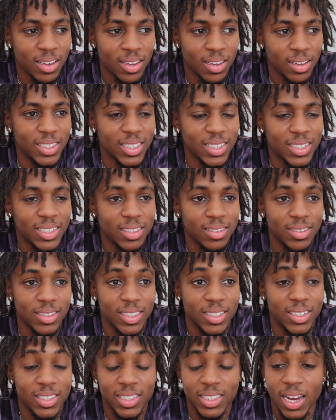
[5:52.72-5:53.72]

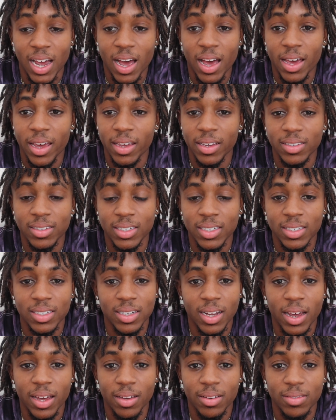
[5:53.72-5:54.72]
just shy, just
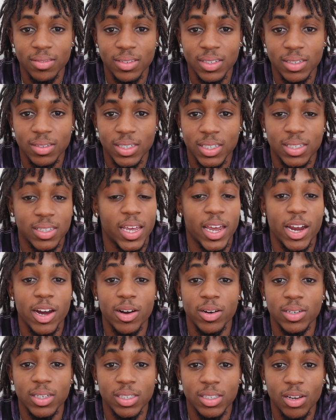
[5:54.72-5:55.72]
like
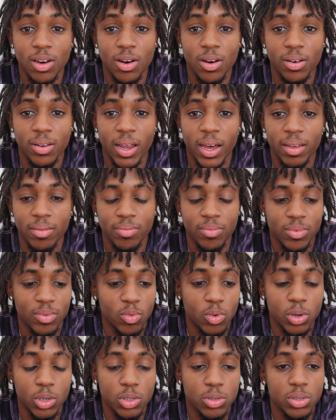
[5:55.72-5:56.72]
scared to talk. Like,
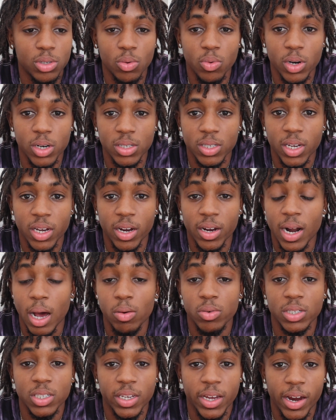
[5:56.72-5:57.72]
we'll use the word scared. I
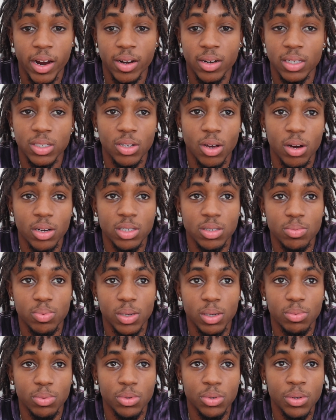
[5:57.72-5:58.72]
was scared to talk to
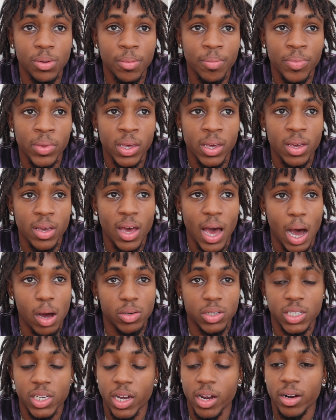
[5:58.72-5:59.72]
people. I
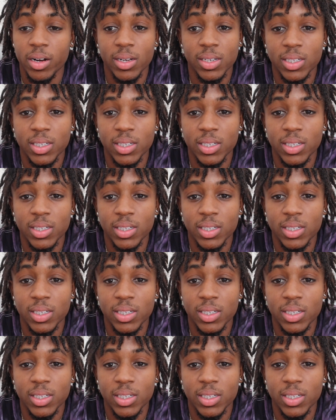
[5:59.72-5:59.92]
was scared to